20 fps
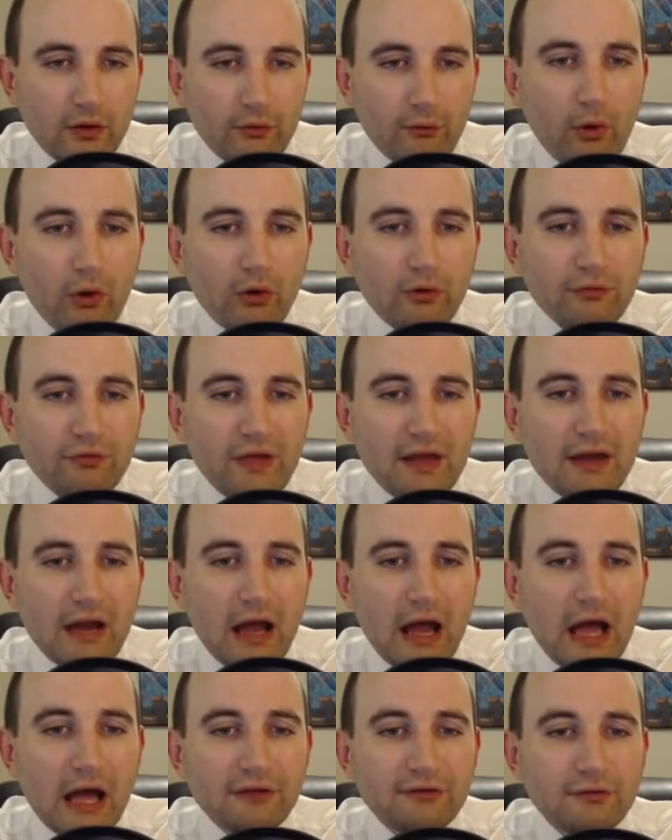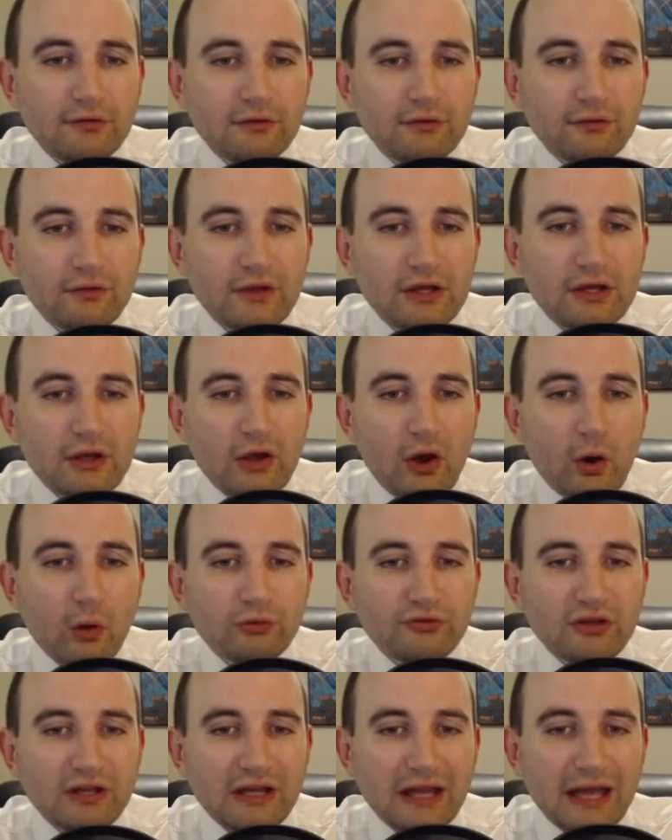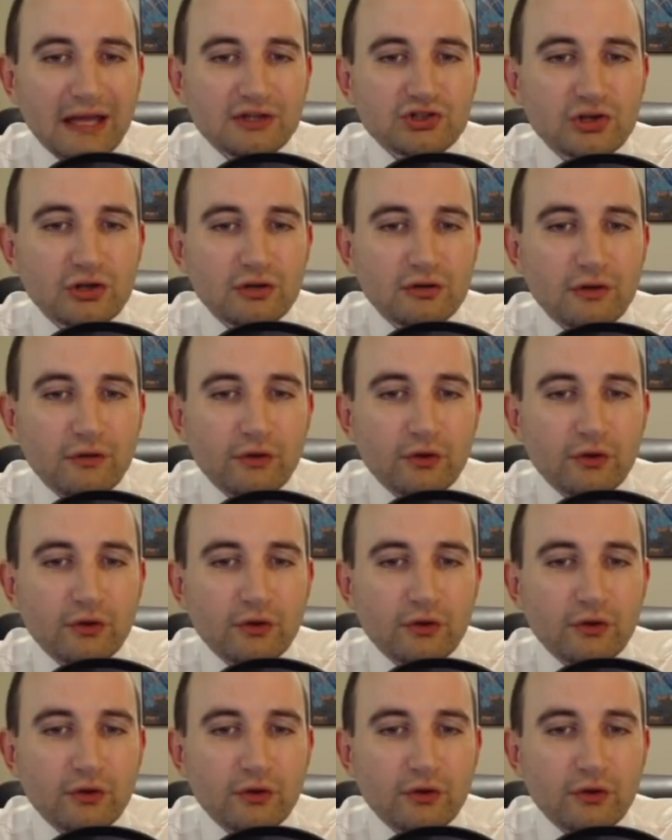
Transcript: Rock then uttered the altercation,